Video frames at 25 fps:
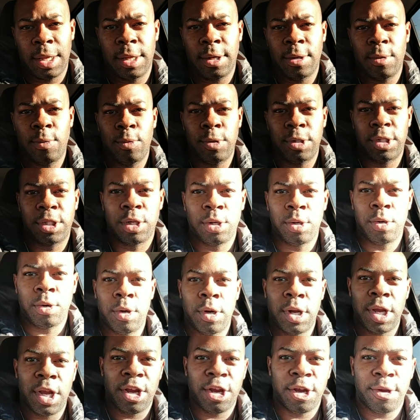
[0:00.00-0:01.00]
Hey, what's going
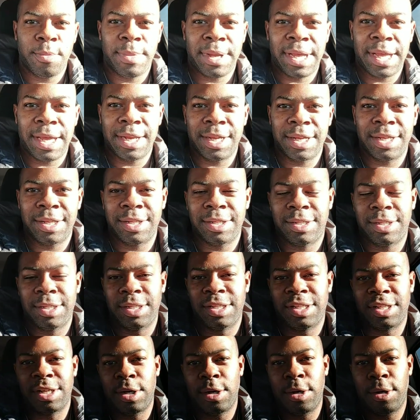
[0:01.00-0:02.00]
on, everybody? This
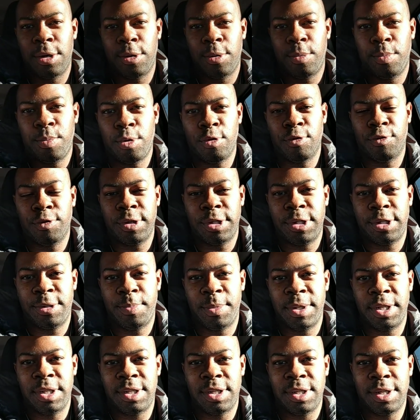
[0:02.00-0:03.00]
is Maurice
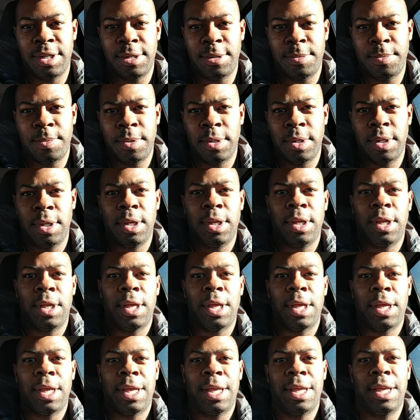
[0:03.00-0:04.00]
Bishop.
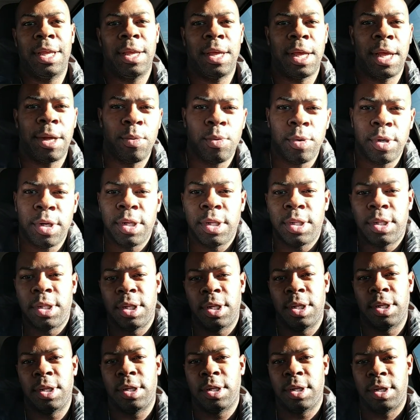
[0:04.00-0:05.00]
Hey, I wanted
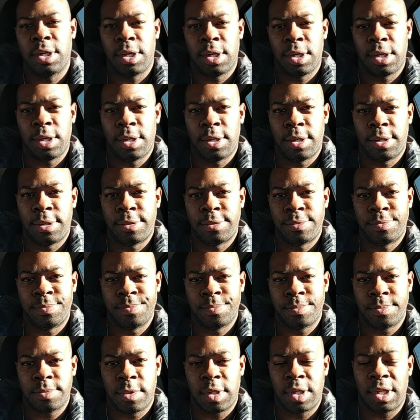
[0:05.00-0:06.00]
to
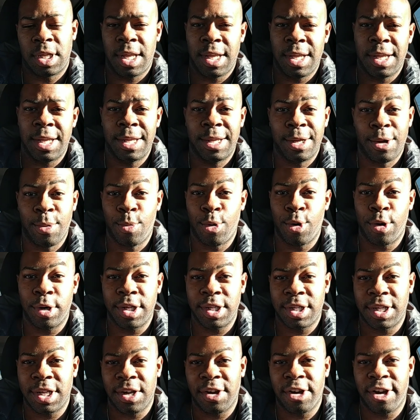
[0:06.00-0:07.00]
say good
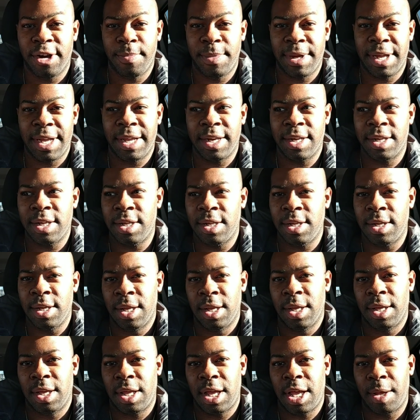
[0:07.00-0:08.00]
morning to everybody.
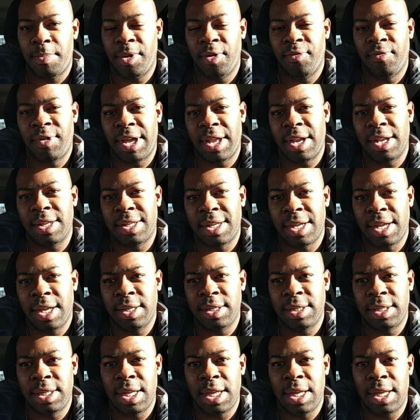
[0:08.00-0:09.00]
Happy
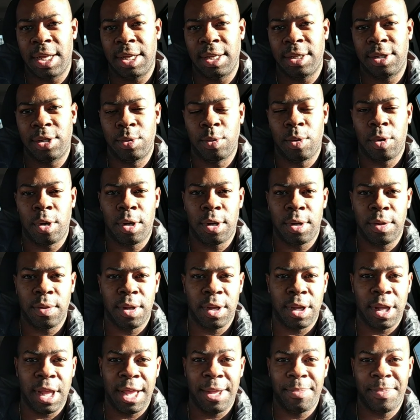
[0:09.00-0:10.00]
Valentine's Day to all
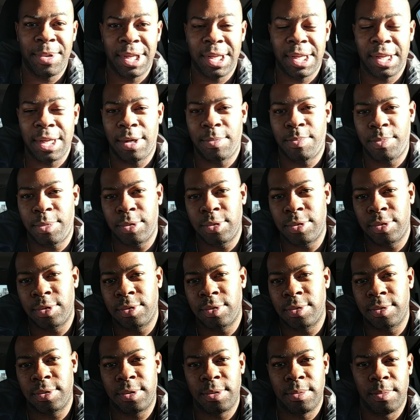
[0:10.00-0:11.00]
the happy
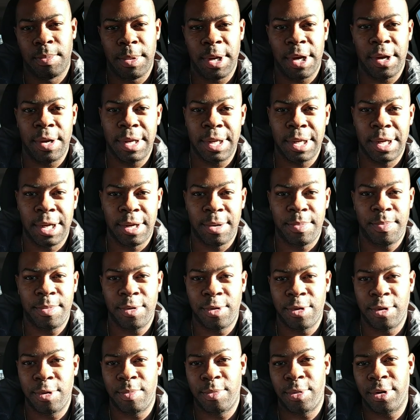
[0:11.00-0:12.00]
couples, married
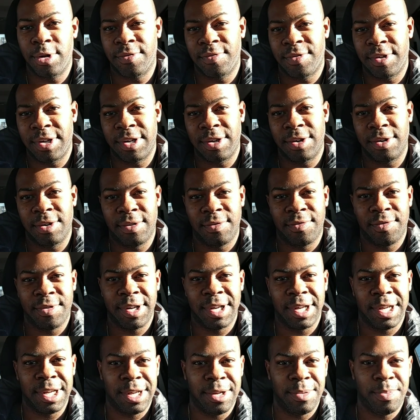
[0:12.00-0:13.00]
couple, boyfriend
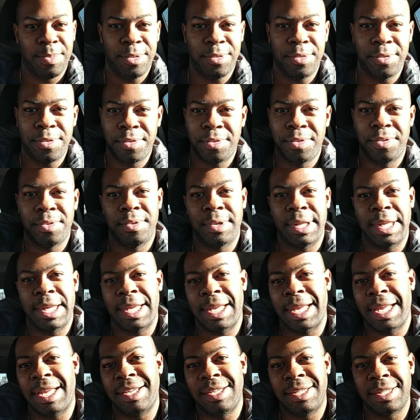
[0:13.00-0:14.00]
girlfriend couple,
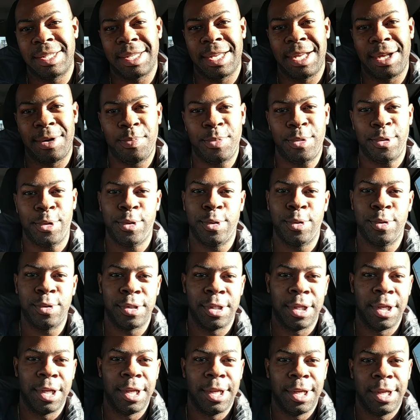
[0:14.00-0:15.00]
engaged couples.